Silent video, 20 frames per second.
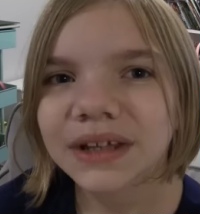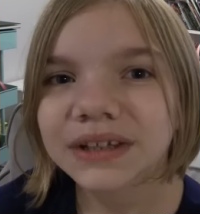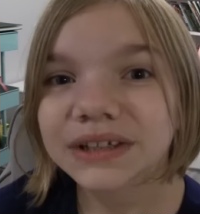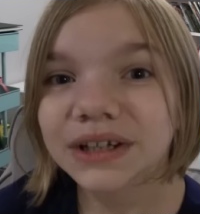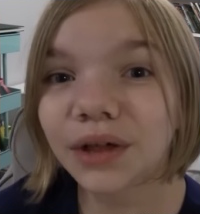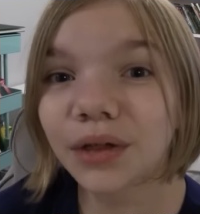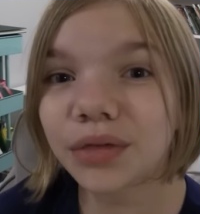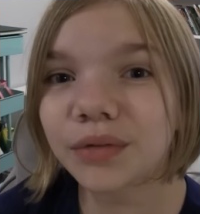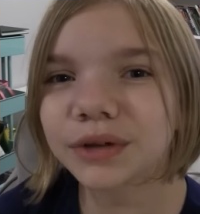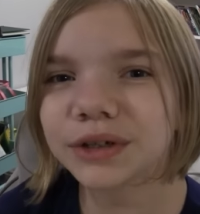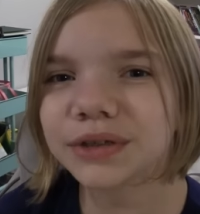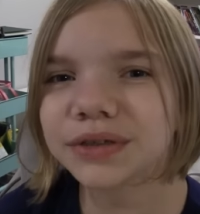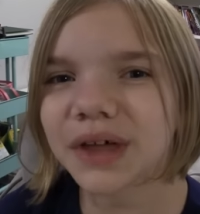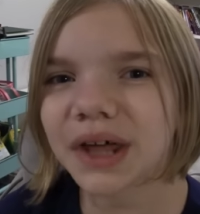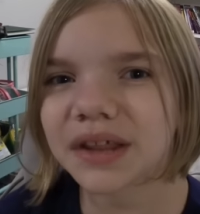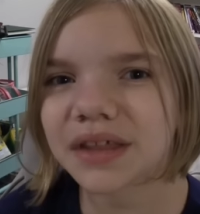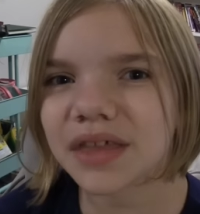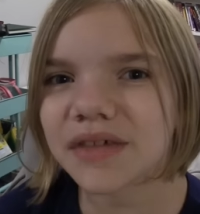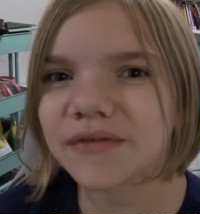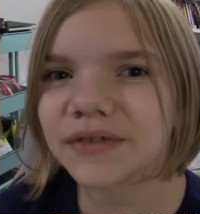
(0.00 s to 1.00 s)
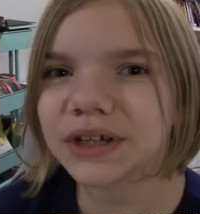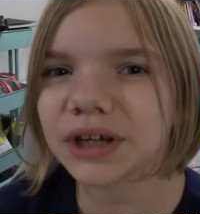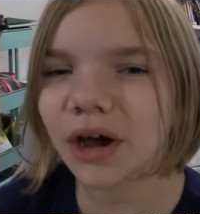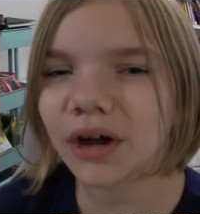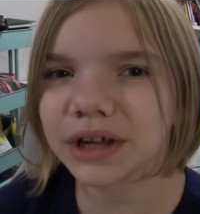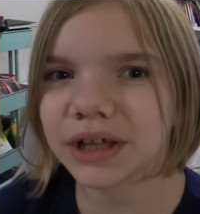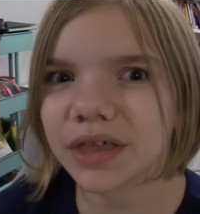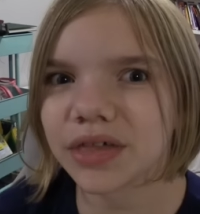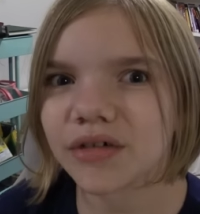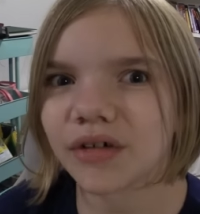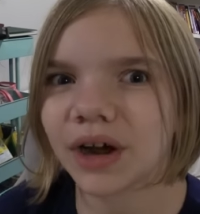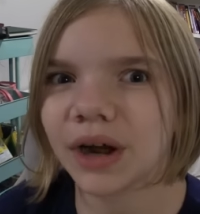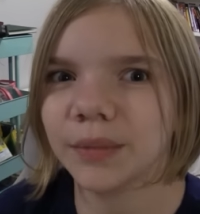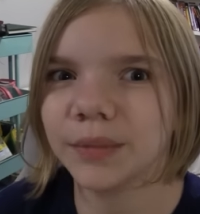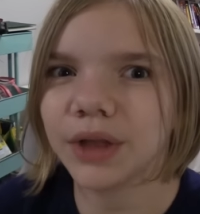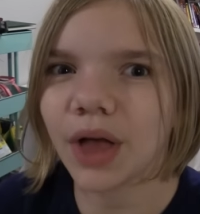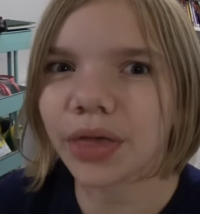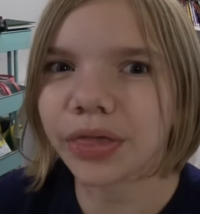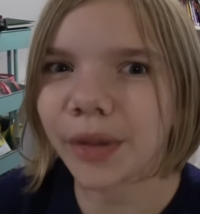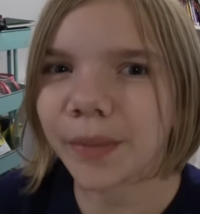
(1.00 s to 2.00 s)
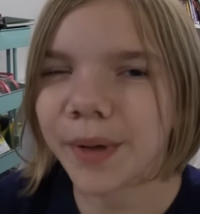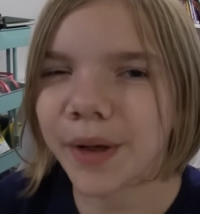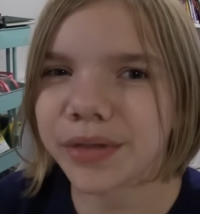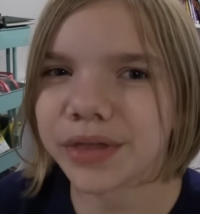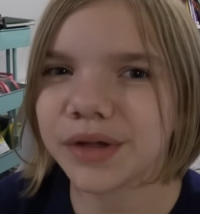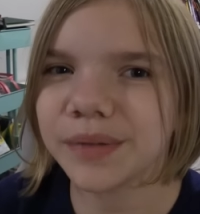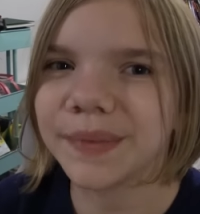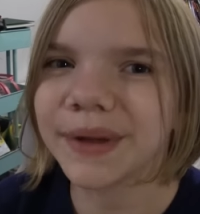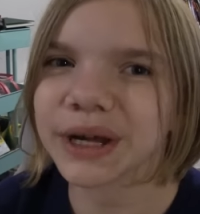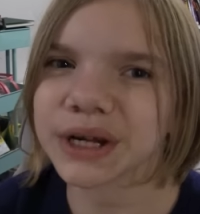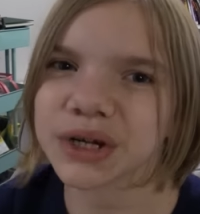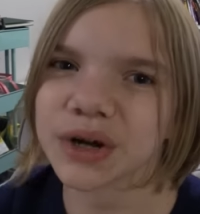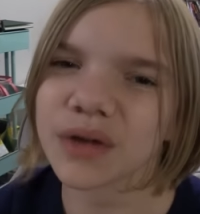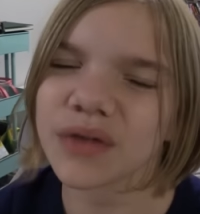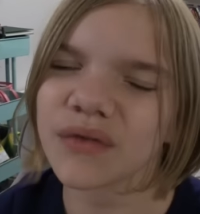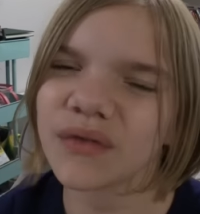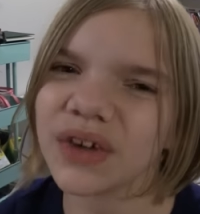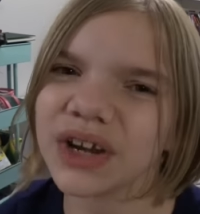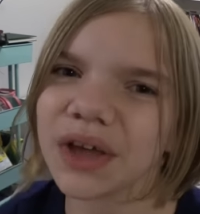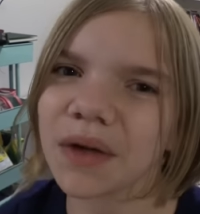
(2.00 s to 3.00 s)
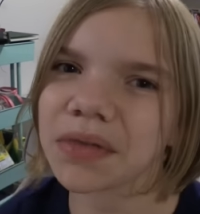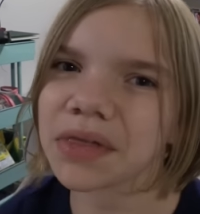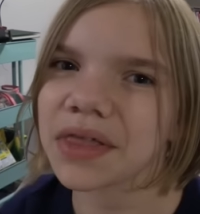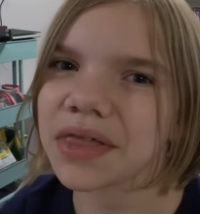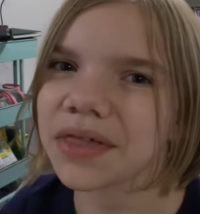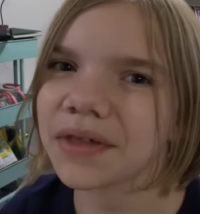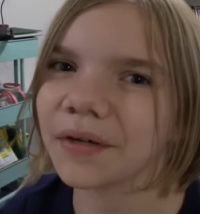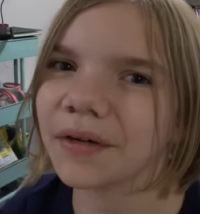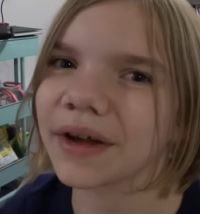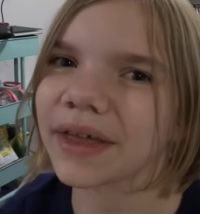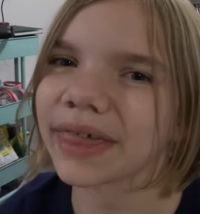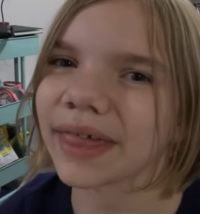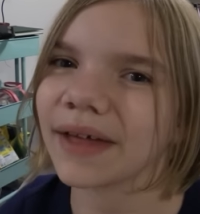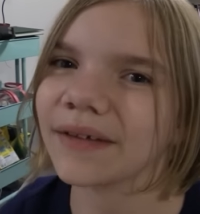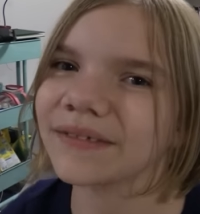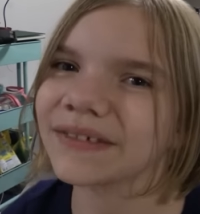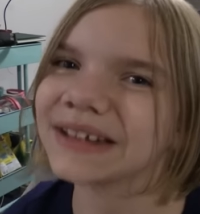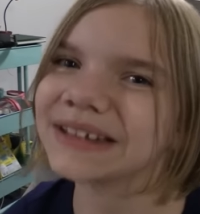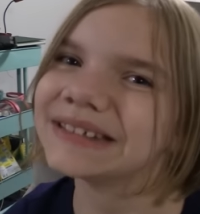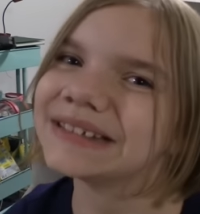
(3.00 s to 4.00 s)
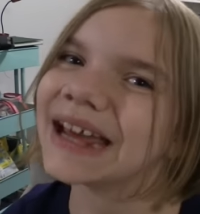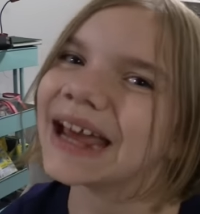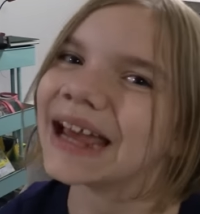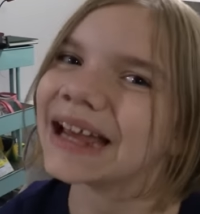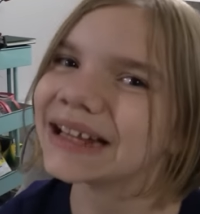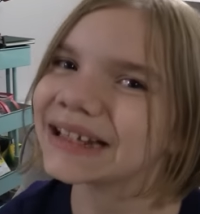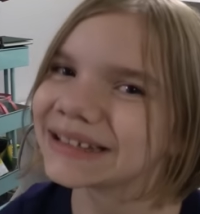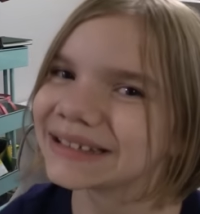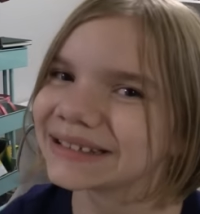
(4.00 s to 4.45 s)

Tell us what you thought of this video on Instagram. We also post new pictures, videos, and stories every day.